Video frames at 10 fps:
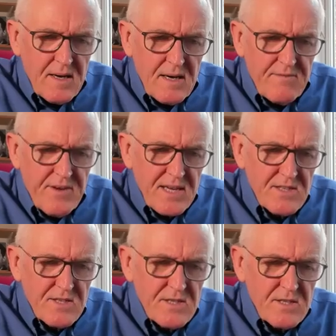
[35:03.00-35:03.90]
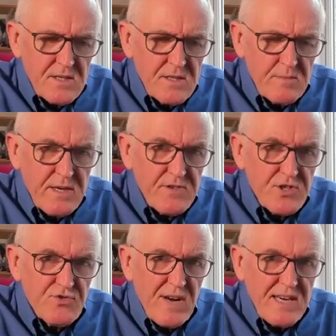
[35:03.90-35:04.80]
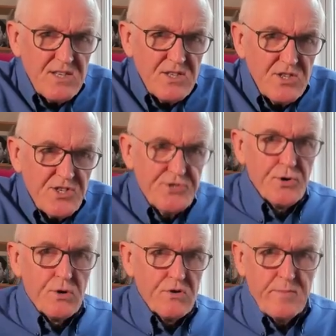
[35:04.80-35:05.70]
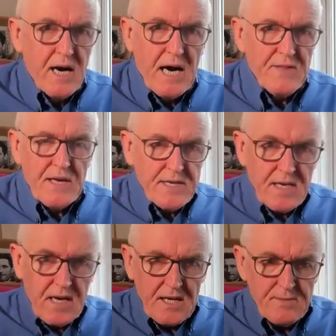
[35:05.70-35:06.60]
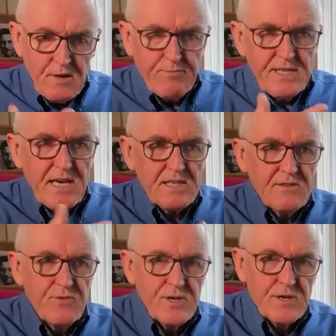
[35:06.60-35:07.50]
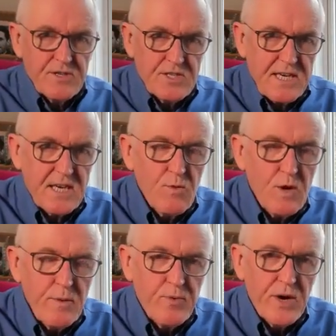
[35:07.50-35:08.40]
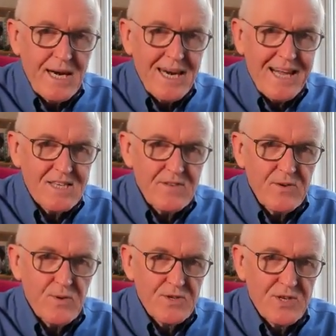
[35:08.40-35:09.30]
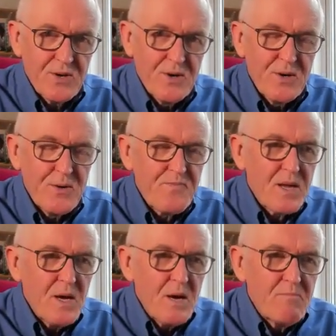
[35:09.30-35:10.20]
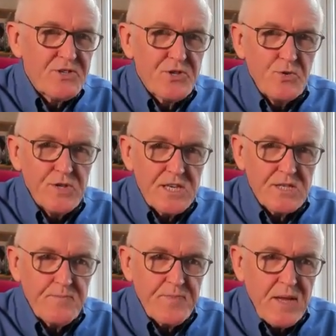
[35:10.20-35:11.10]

In fact, there's a bit of a strange story behind that I don't pretend to fully understand. I will be putting links if you want to pursue this.